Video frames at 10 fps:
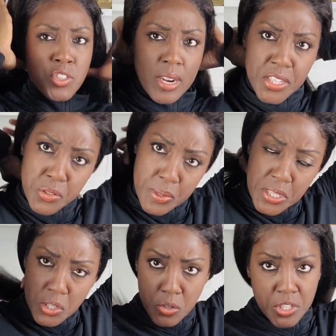tried to
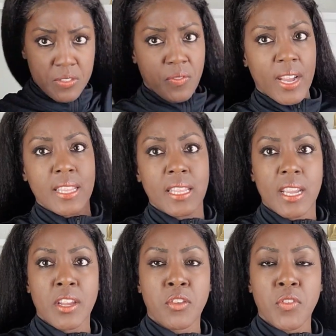research and find the
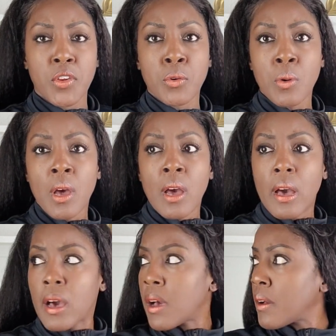interview
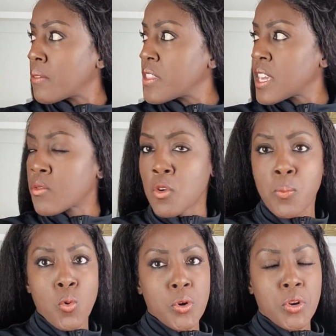of the
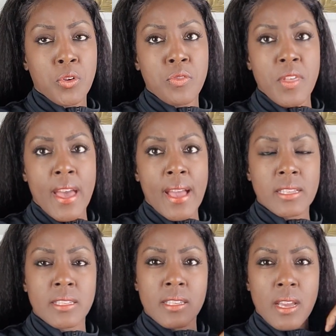reporter
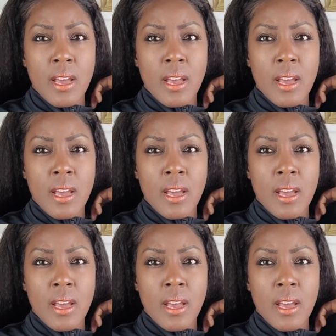that,